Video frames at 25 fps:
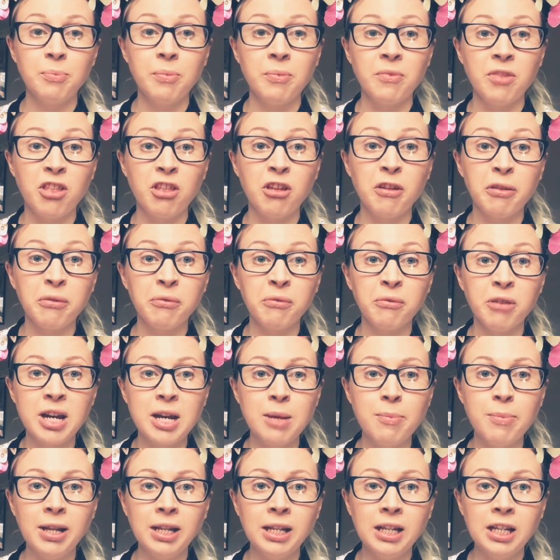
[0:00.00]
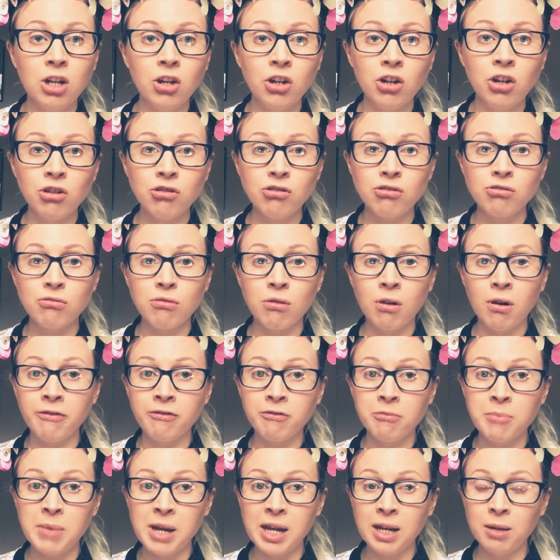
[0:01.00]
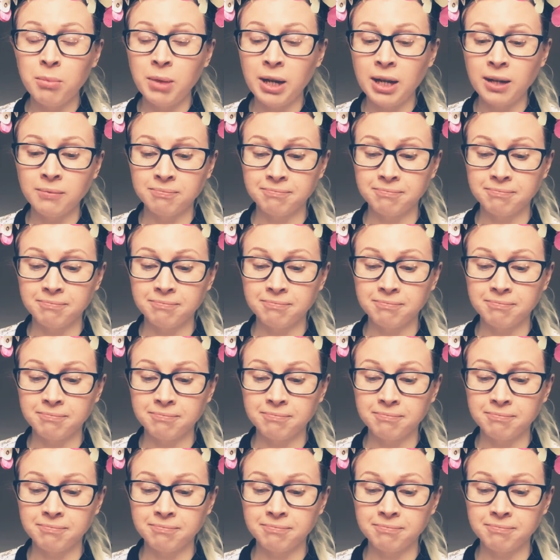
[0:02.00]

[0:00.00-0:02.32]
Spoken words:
The Three Billy Goats Gruff, maybe?